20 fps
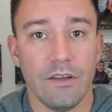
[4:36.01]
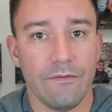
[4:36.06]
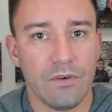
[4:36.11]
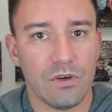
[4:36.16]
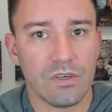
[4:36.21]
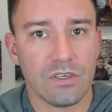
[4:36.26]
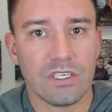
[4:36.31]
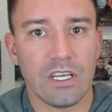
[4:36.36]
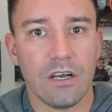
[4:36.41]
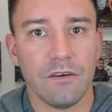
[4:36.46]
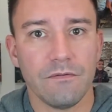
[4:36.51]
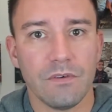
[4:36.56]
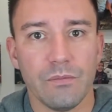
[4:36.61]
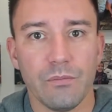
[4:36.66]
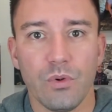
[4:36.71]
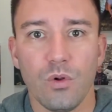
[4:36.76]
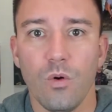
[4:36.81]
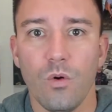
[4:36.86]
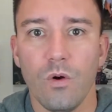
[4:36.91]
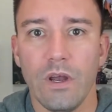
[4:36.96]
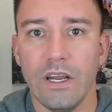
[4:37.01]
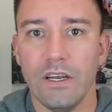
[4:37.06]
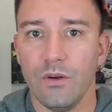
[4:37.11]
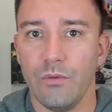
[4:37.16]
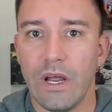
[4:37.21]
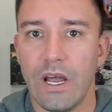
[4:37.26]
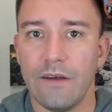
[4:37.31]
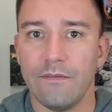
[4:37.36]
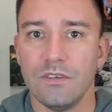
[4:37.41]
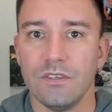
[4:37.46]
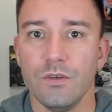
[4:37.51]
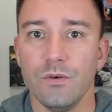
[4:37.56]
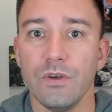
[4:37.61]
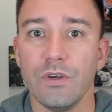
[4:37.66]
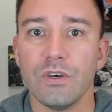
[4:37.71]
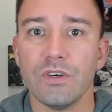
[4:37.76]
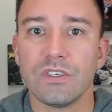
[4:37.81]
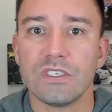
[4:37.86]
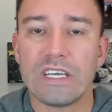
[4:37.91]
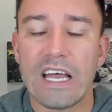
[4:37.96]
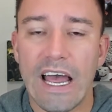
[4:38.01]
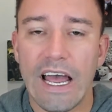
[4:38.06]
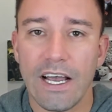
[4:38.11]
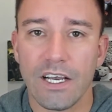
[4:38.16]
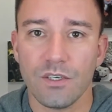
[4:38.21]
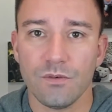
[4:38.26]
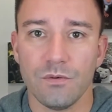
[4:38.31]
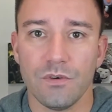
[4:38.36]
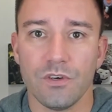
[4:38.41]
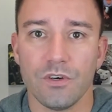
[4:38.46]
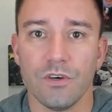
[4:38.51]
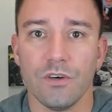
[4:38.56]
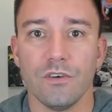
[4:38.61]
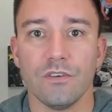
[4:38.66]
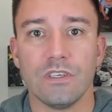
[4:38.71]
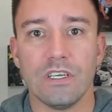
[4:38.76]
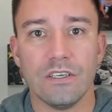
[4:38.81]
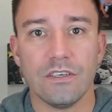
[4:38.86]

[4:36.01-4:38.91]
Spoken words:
If you're self-employed, do we have 2 years tax returns?